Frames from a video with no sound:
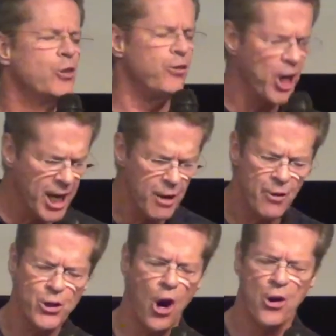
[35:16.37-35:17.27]
to forgive
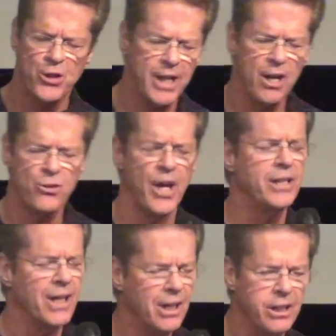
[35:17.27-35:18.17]
us our sins and
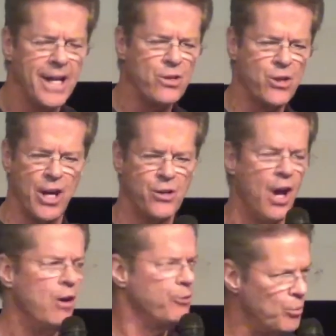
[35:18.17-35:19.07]
to cleanse us
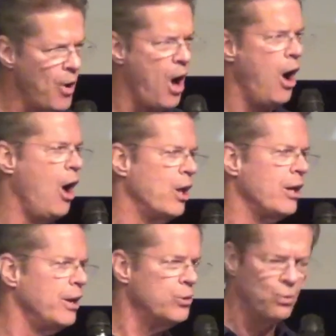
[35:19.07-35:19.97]
from all
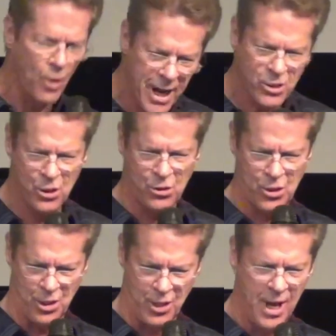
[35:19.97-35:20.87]

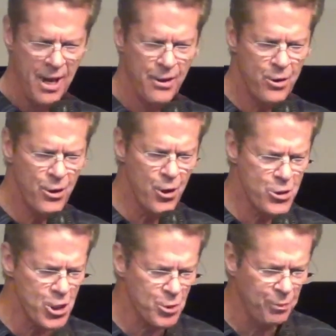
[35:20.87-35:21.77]
unrighteousness. There, there's
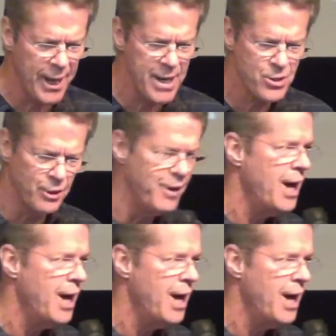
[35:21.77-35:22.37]
this place of,